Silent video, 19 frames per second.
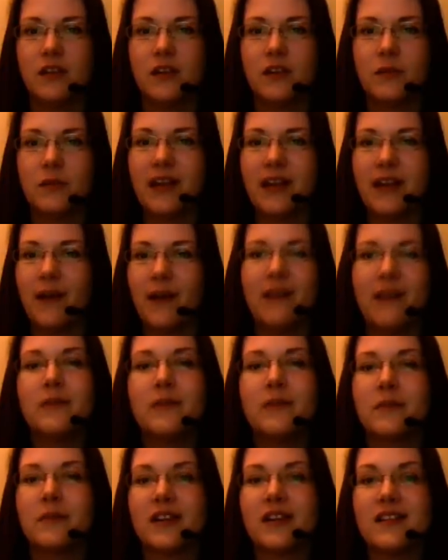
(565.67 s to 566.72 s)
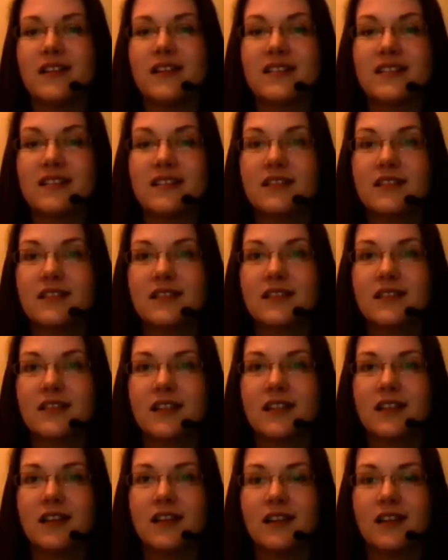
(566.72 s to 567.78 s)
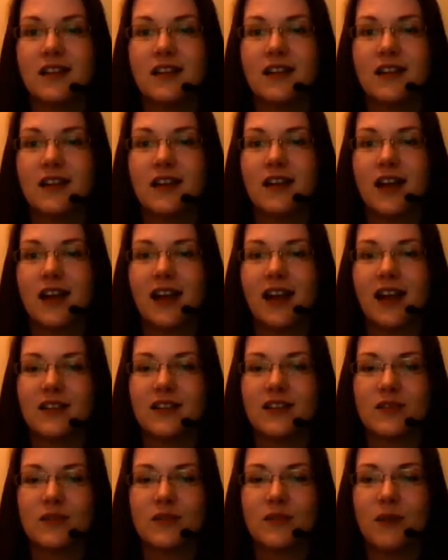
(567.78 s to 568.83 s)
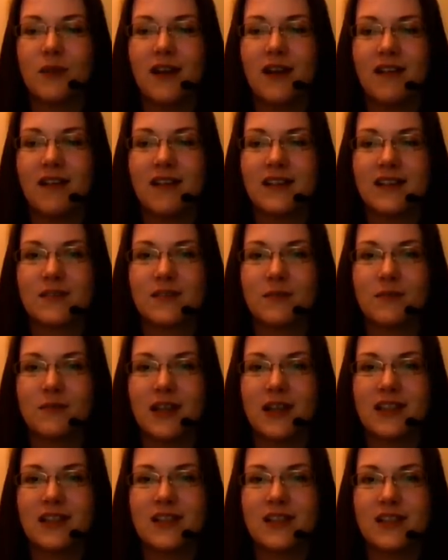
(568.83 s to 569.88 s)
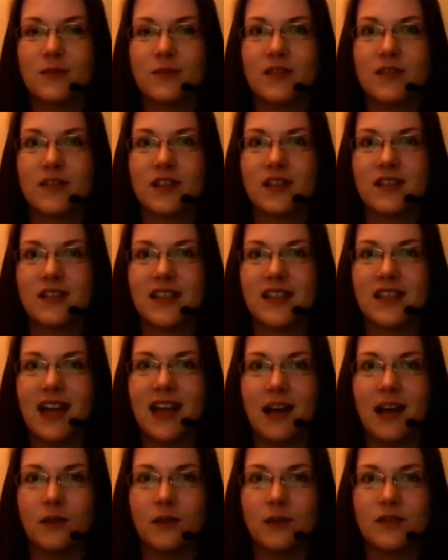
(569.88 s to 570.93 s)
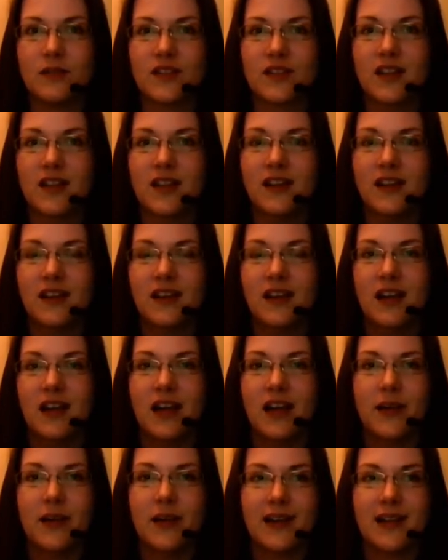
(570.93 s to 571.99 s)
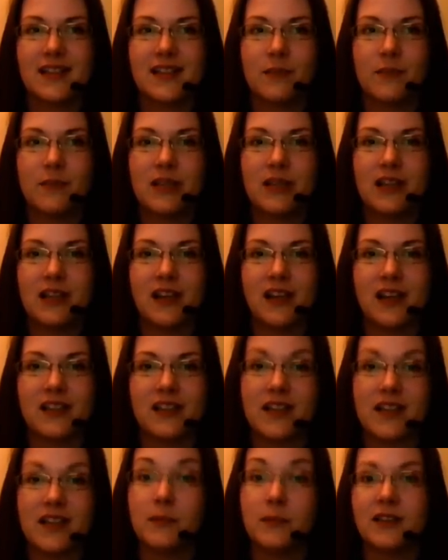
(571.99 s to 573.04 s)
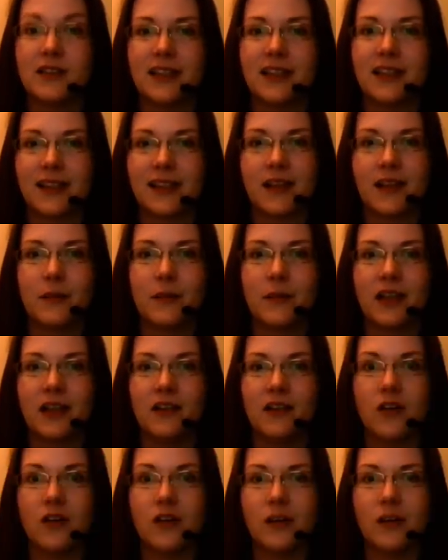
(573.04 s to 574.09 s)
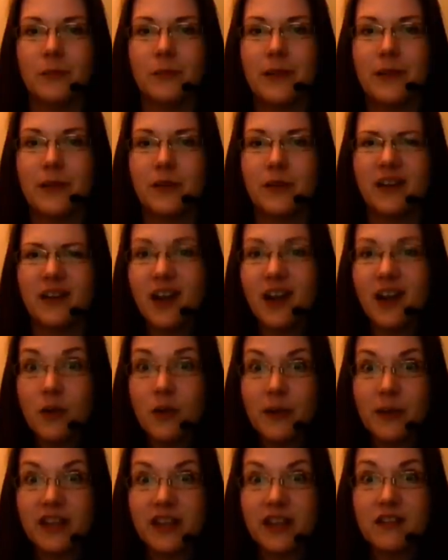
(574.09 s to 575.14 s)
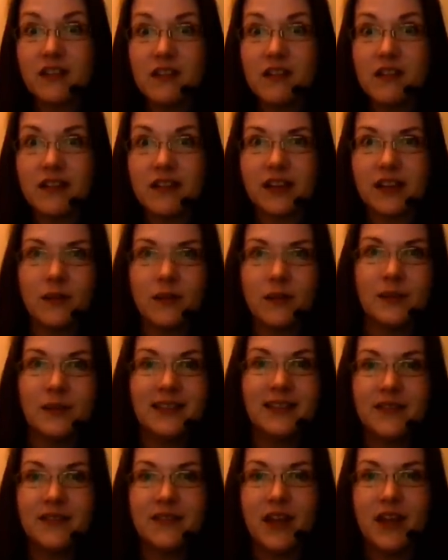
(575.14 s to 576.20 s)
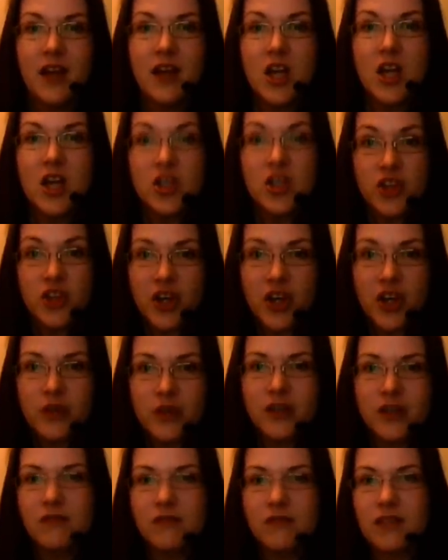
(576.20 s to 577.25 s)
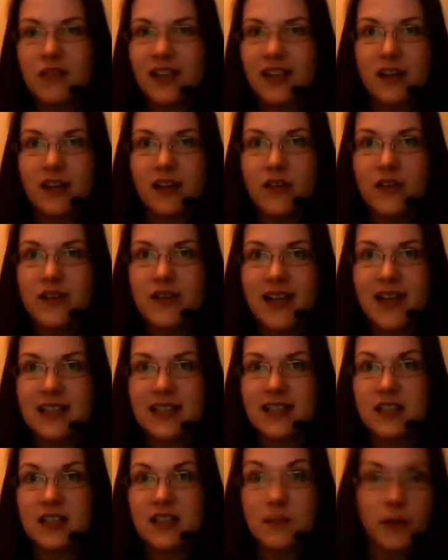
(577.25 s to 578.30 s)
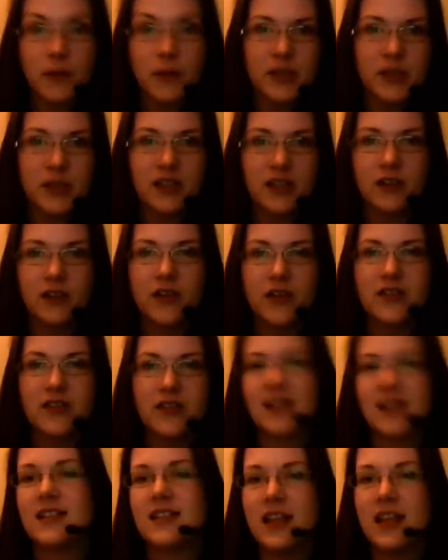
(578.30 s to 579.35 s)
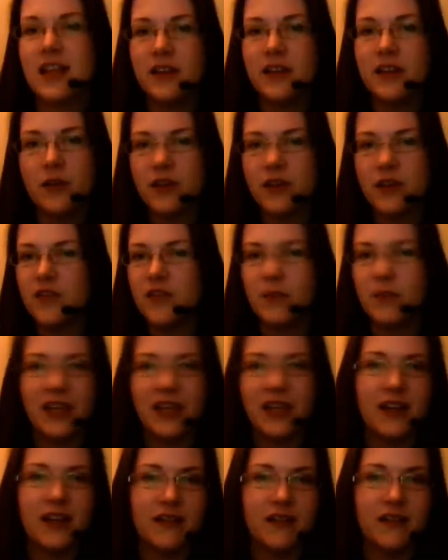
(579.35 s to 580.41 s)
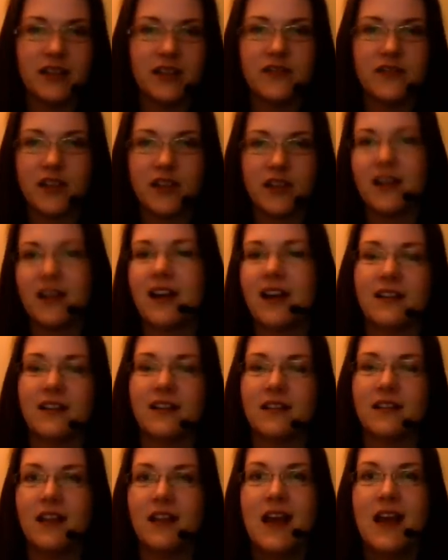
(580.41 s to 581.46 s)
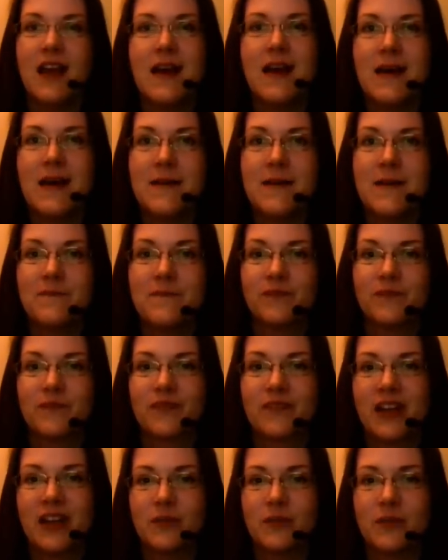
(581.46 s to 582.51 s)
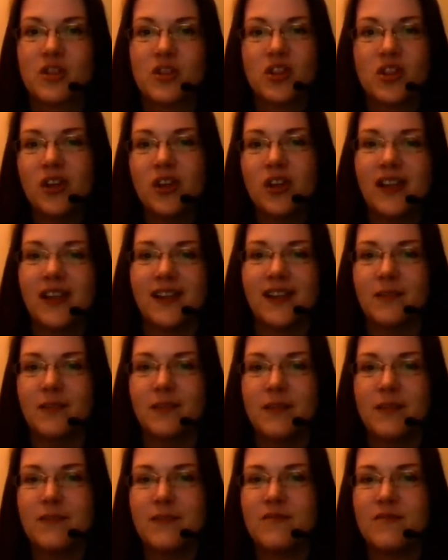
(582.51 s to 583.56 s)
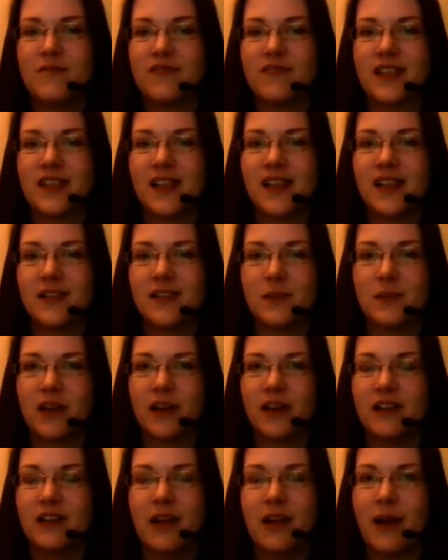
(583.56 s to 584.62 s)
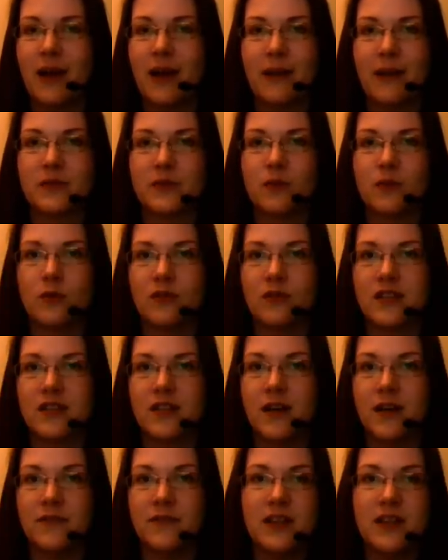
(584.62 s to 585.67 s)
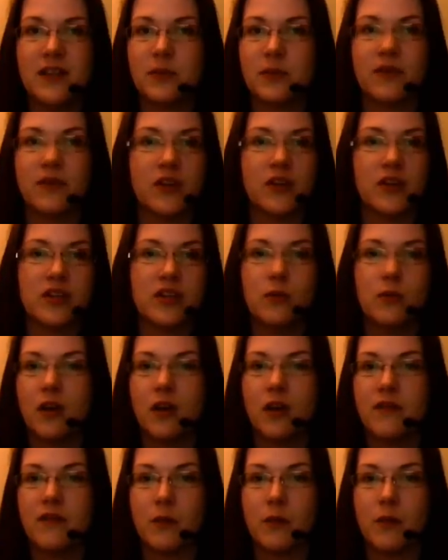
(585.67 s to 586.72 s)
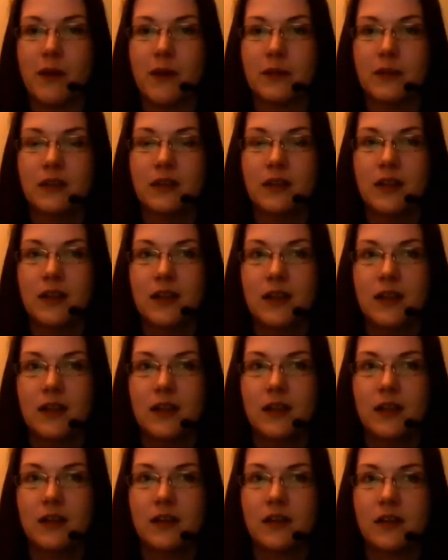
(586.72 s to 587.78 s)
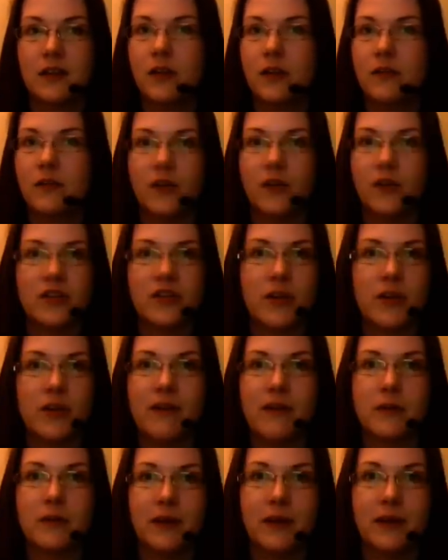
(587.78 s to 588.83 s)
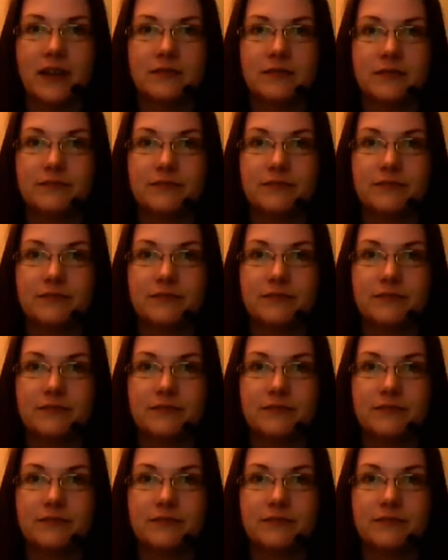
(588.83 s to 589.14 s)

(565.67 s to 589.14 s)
But now everybody is. And whereas when this all started out and you had somebody like DoubleClick coming along and people going, oh my god, I can't believe it, no, don't click on those ads, because the moment you click on those ads they know that you've been here and you've done that, and it was shocking and people freaked out about it. Now it happens all the time. Facebook follows you all over the web. Google follows you everywhere.